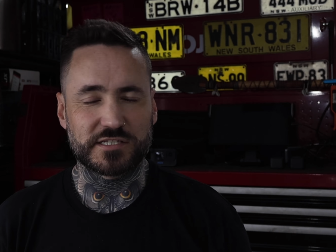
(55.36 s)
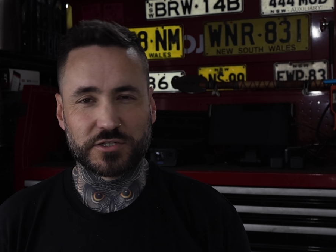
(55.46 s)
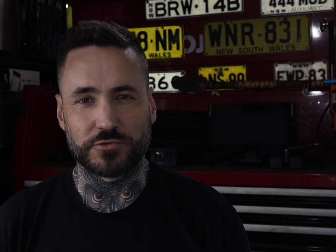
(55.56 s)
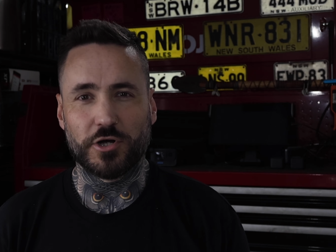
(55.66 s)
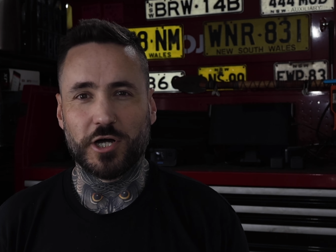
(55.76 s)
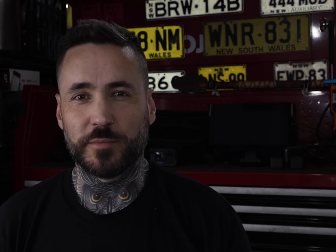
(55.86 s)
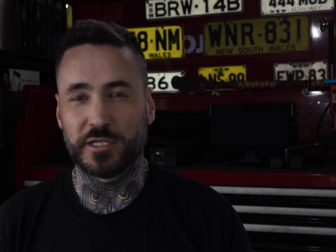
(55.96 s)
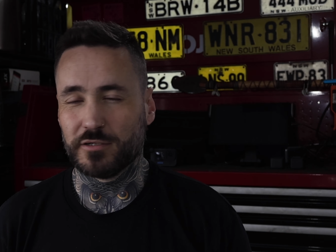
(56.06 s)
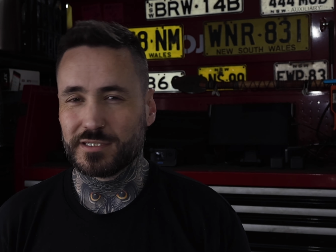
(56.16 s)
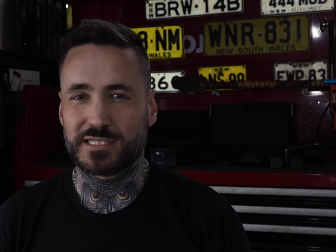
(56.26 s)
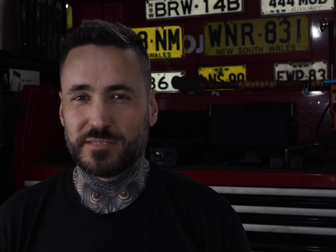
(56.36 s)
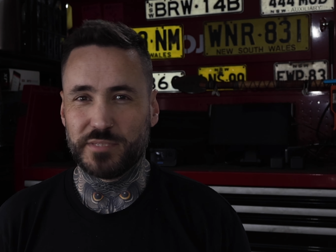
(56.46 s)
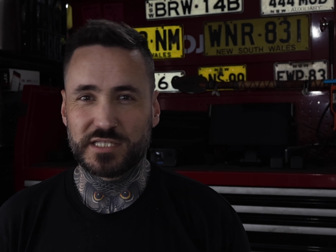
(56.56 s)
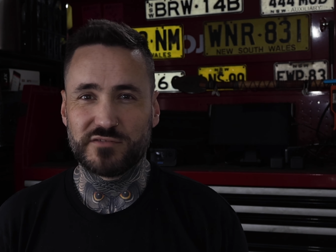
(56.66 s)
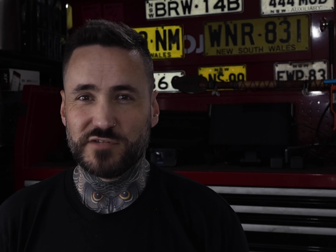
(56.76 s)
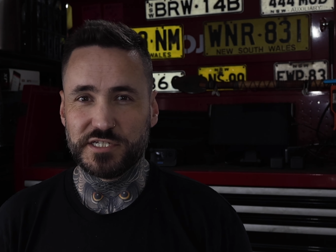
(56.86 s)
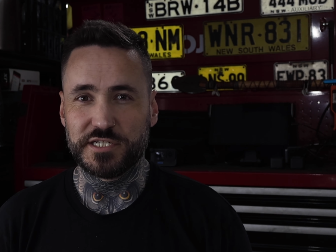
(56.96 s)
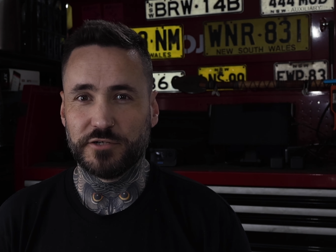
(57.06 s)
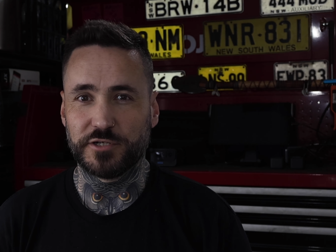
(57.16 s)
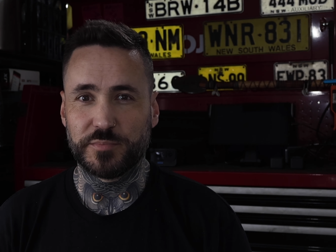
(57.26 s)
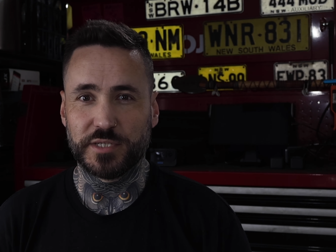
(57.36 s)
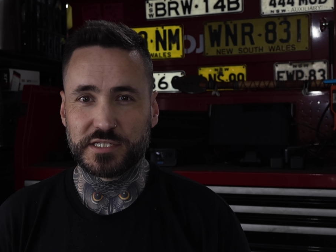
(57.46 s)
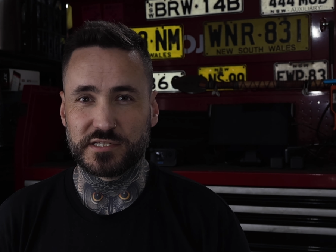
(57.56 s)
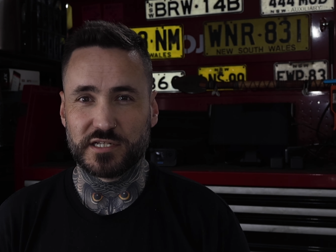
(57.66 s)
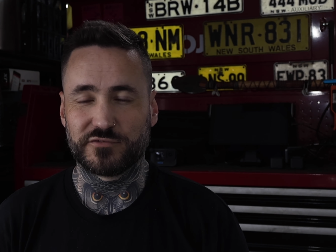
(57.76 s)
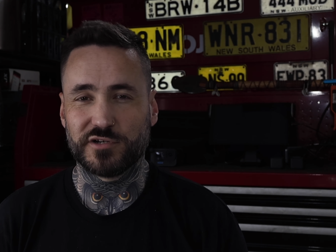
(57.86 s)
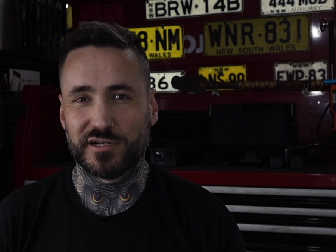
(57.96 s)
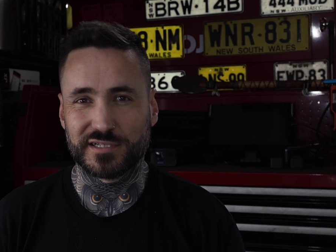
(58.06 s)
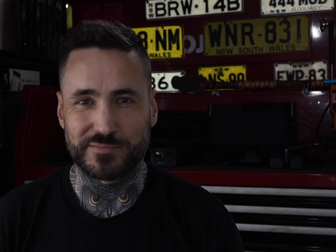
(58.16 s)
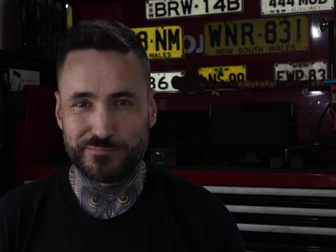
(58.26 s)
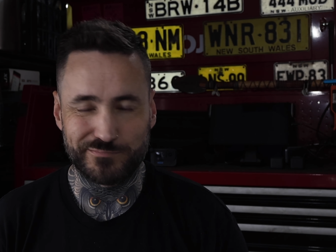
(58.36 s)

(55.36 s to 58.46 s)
and grime and honestly bits of interior pieces that have kind of